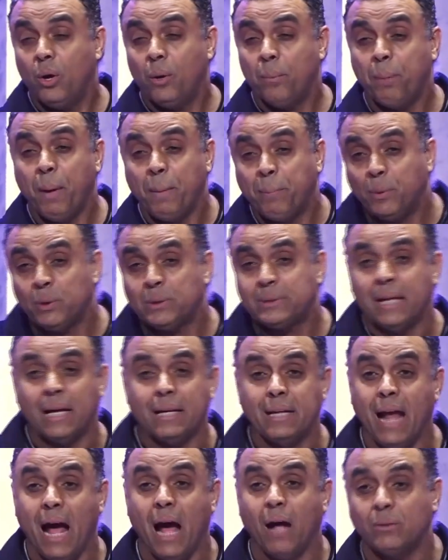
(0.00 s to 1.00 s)
people
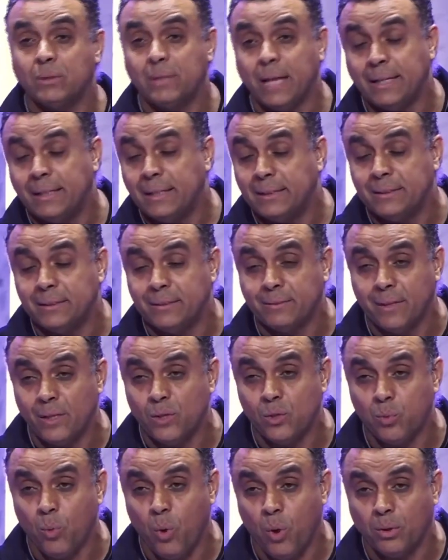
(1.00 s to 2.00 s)
standing outside the
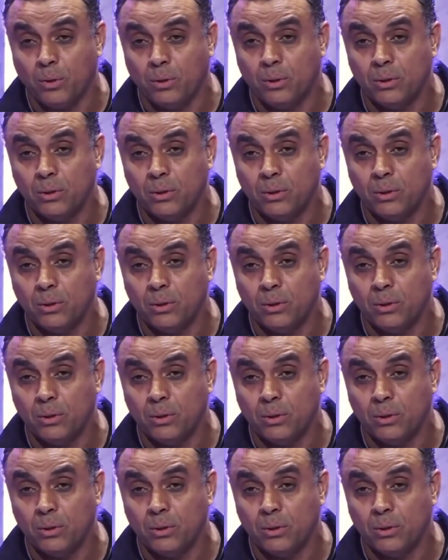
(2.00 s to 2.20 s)
children's ward.